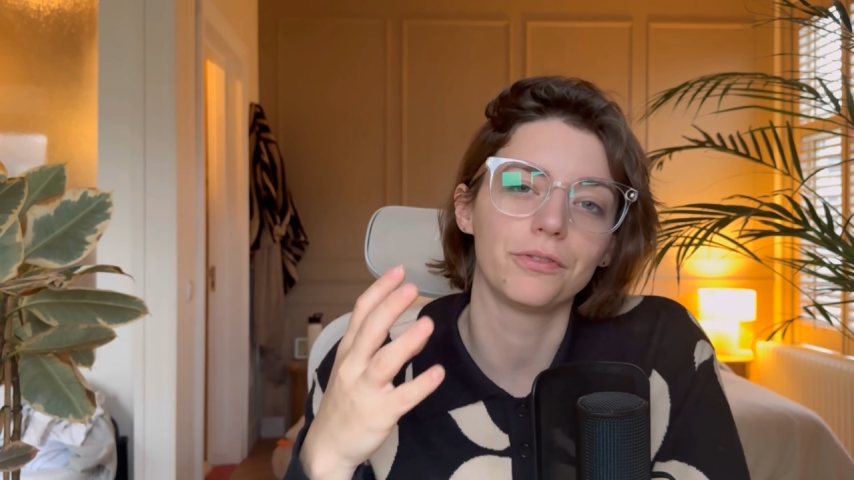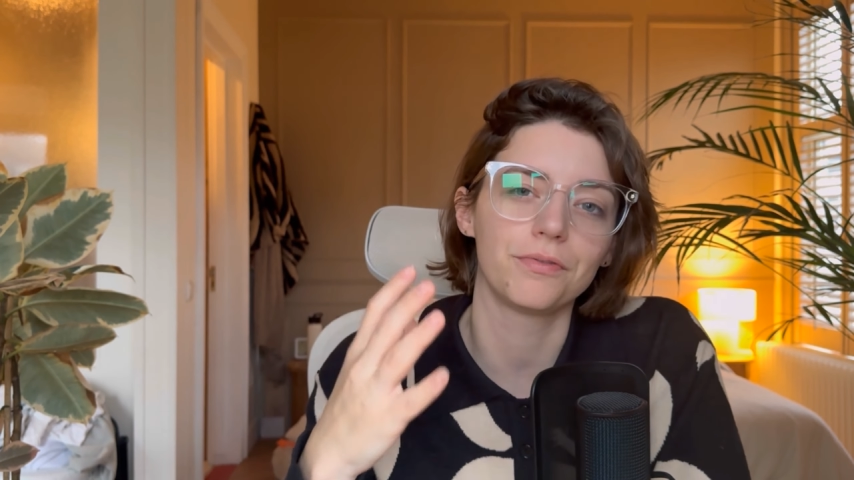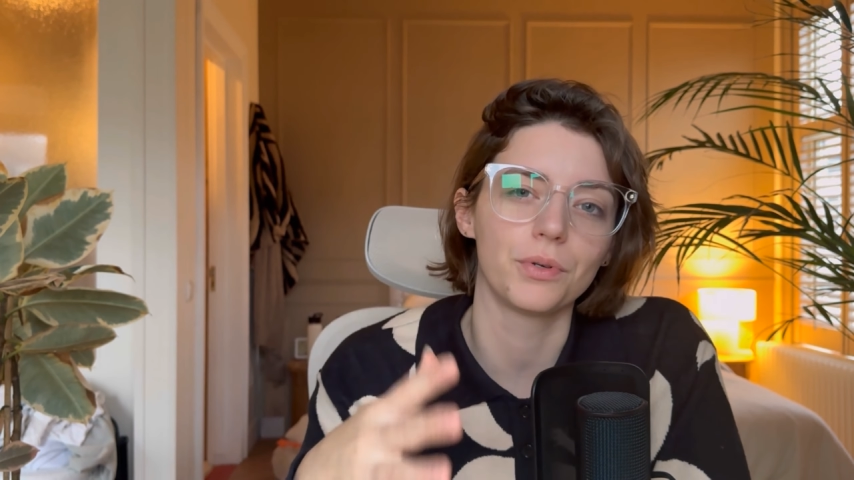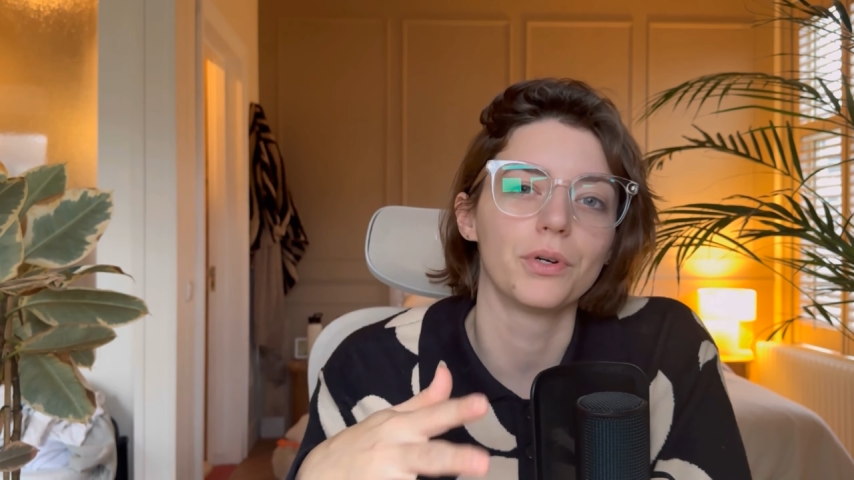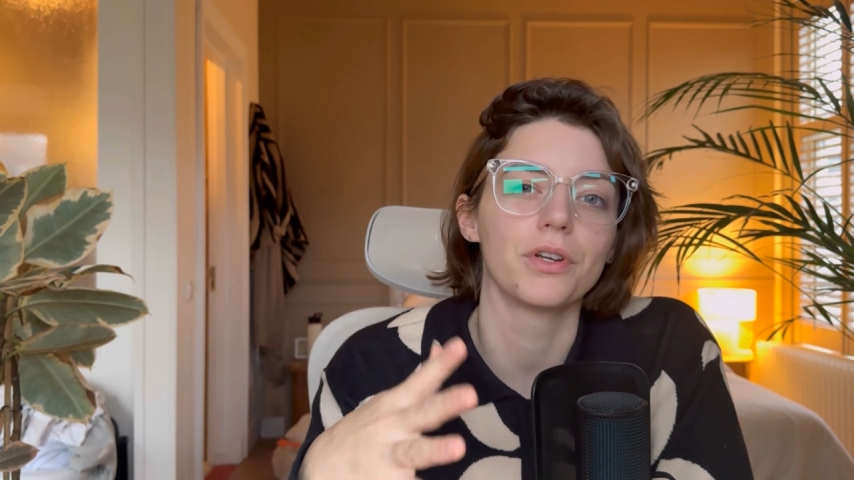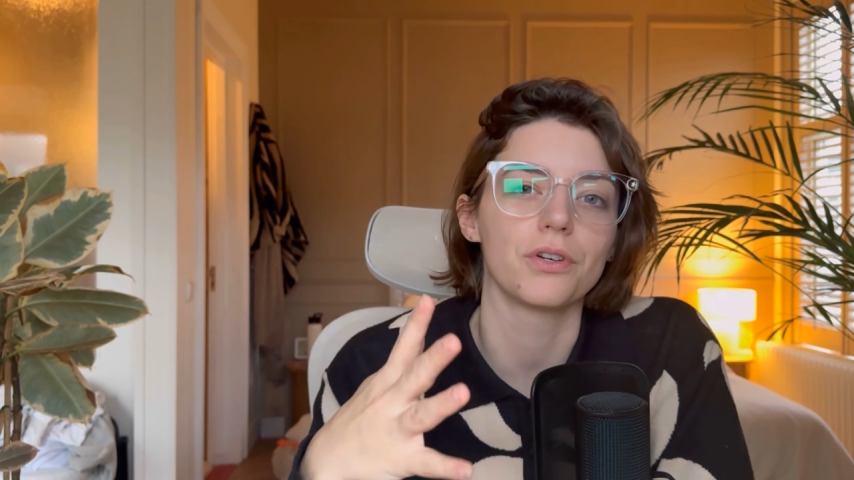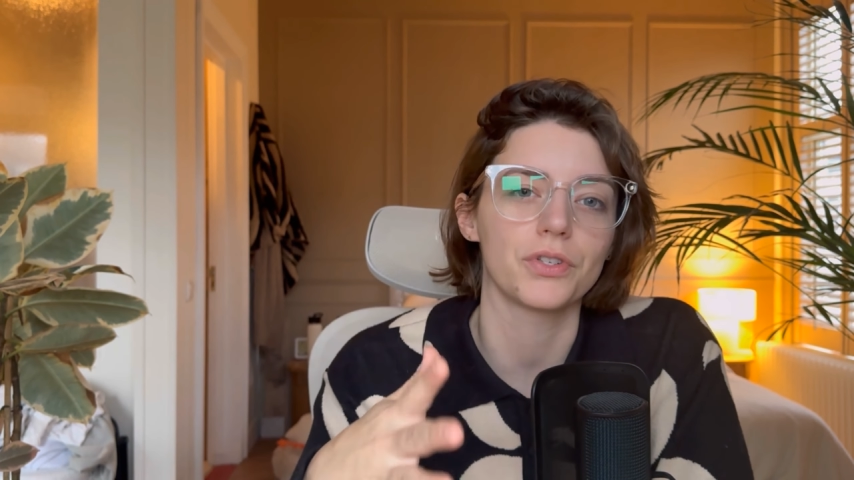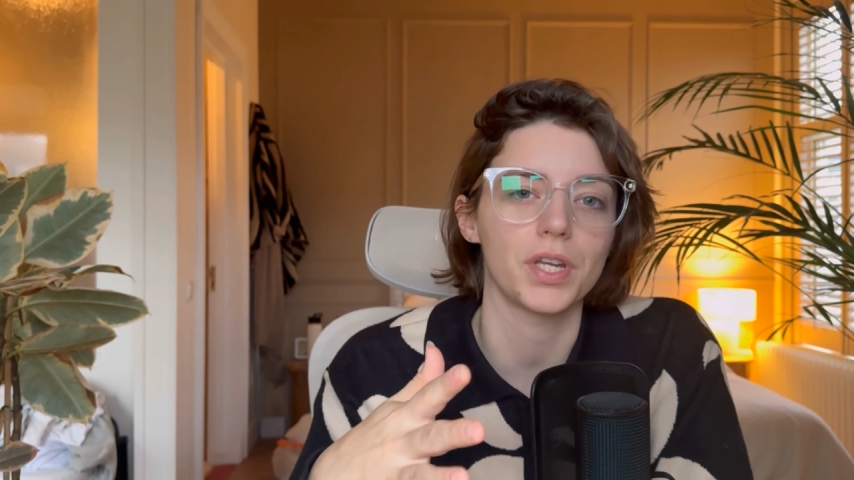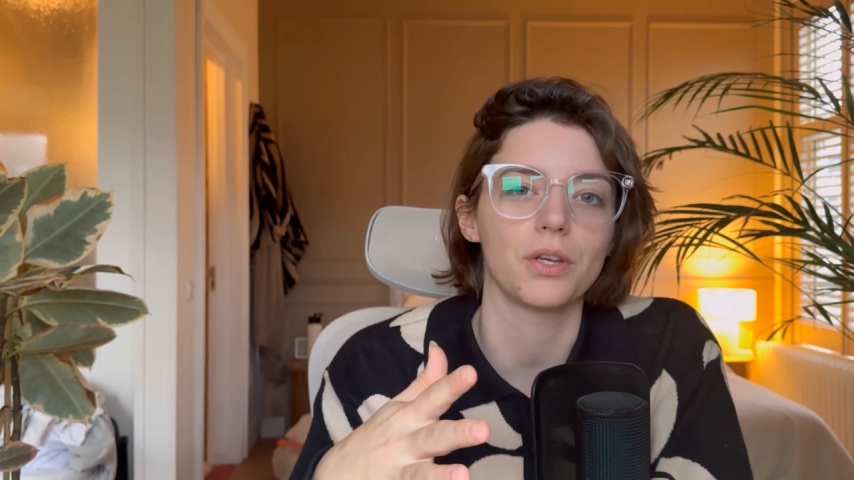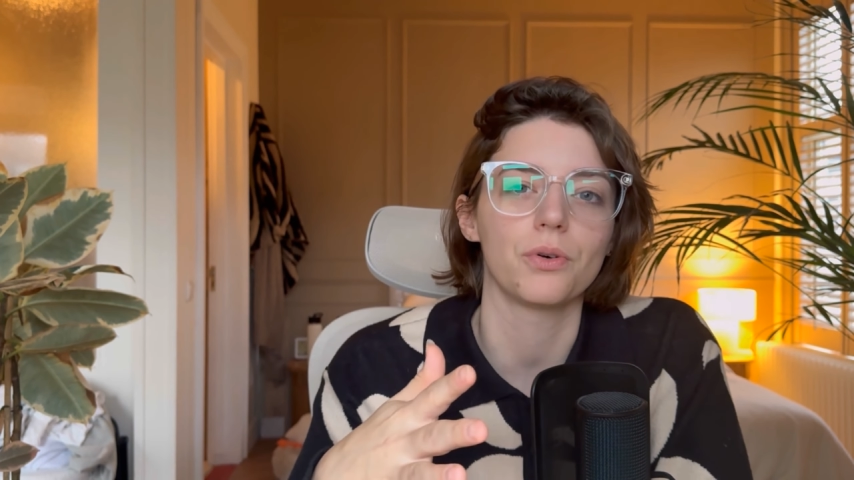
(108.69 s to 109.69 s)
for your
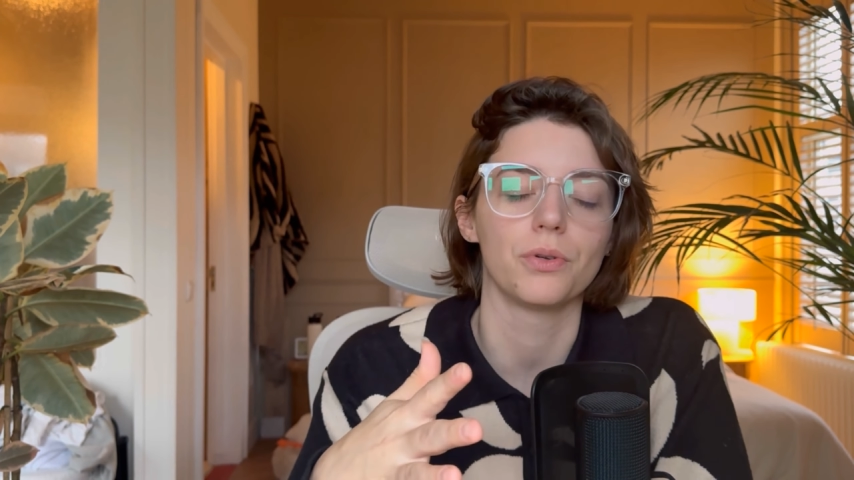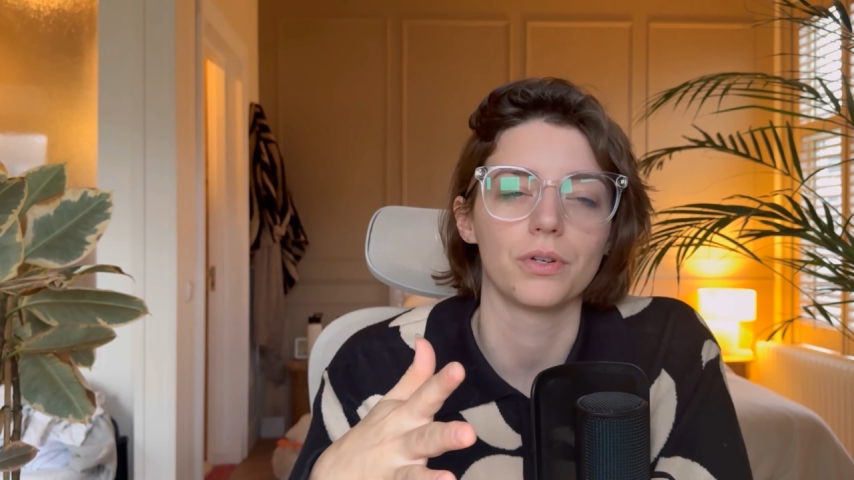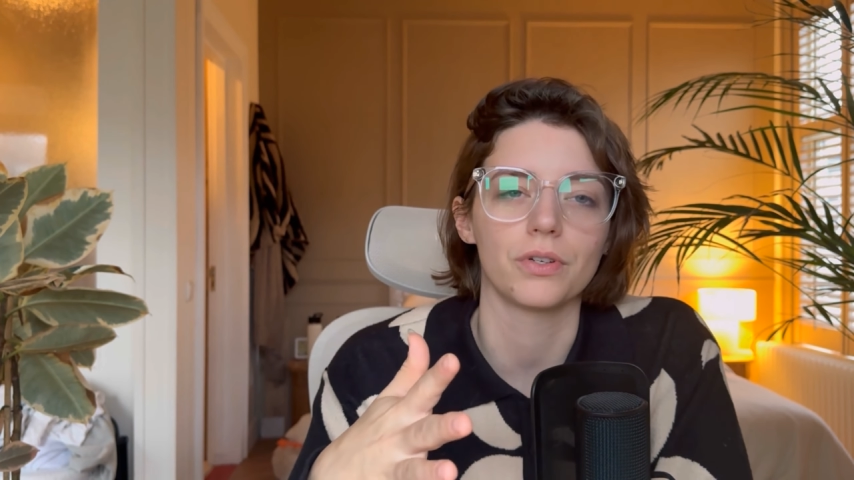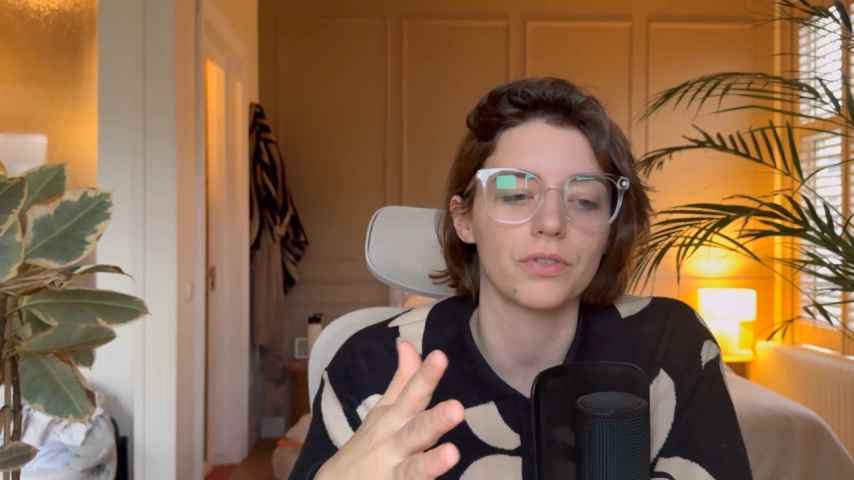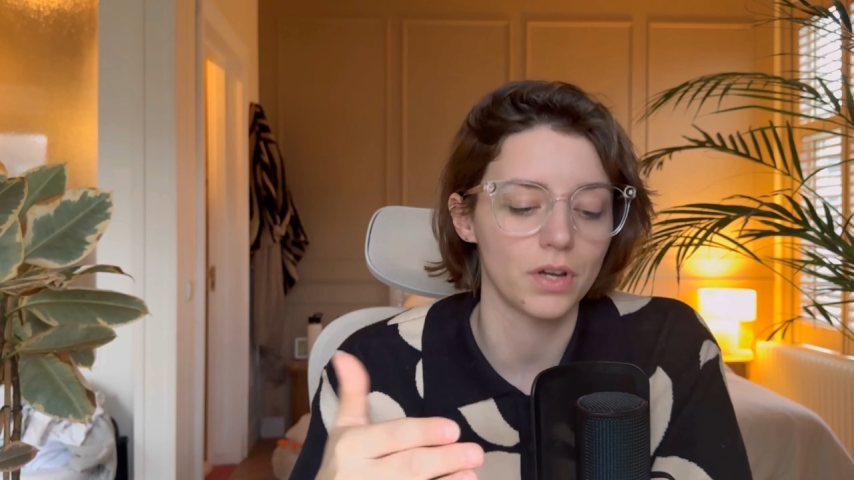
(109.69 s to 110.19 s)
stakeholders,